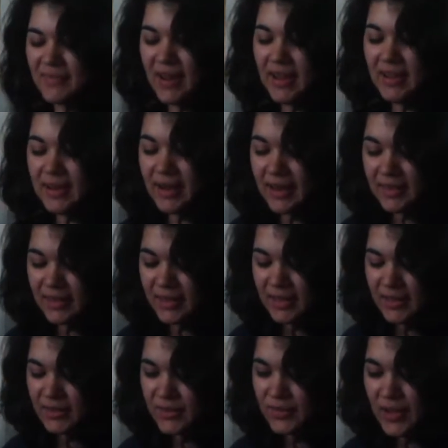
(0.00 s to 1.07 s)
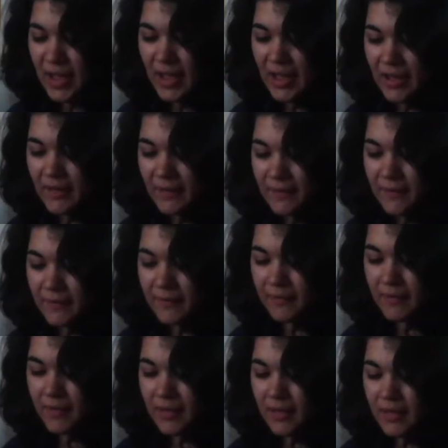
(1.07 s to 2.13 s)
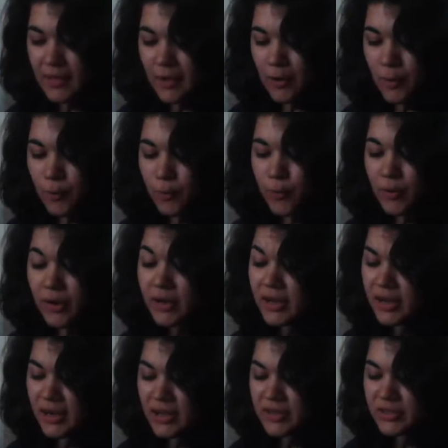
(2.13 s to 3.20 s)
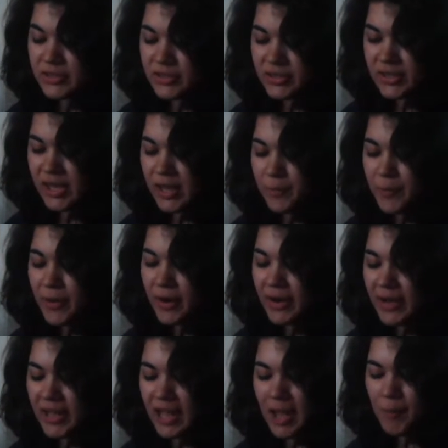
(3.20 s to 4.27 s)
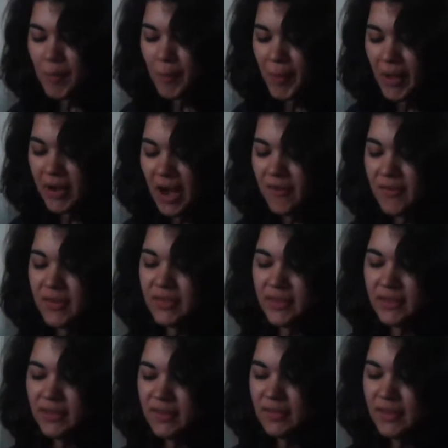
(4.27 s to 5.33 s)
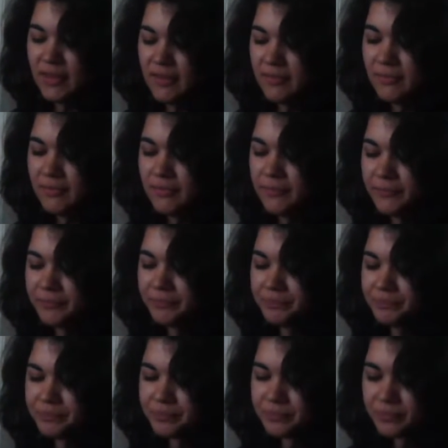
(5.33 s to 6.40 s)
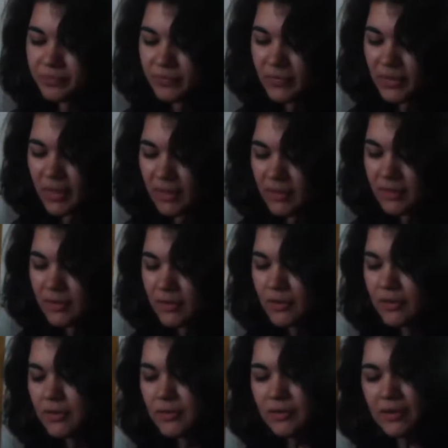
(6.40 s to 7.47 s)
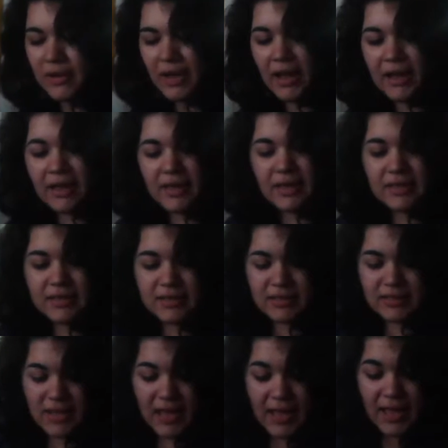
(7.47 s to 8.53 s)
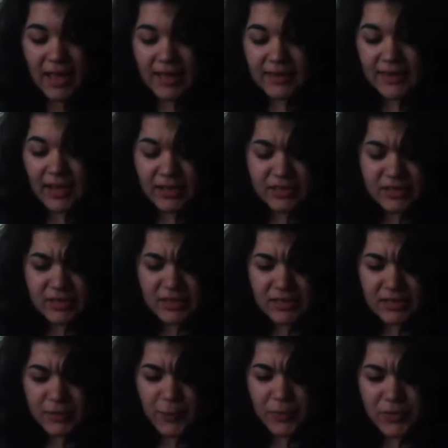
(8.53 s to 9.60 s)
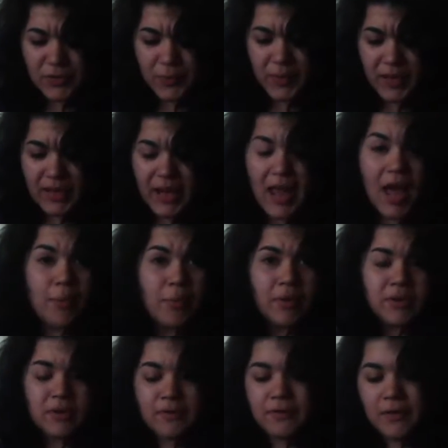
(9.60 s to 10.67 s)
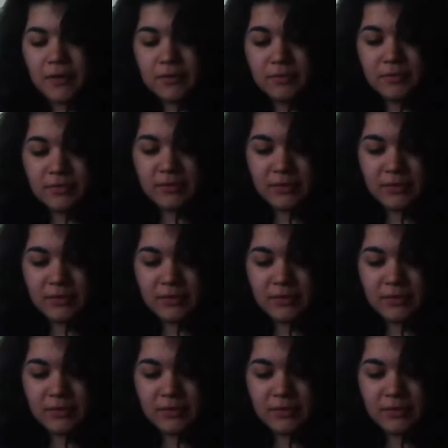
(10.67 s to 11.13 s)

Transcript: Right, and then you have Word Gush, a party game about everything you love. So I guess it's actually supposed to be an app on your phone